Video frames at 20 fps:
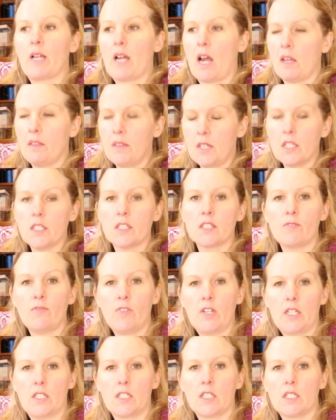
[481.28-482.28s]
but I think it's
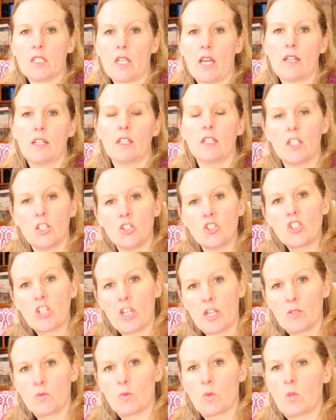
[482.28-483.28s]
fair to say that in
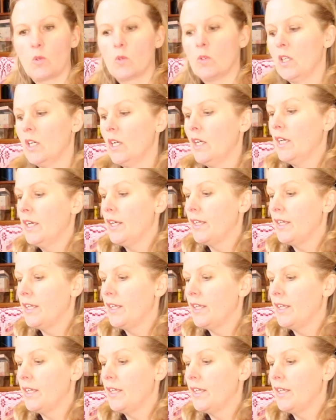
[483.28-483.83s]
general,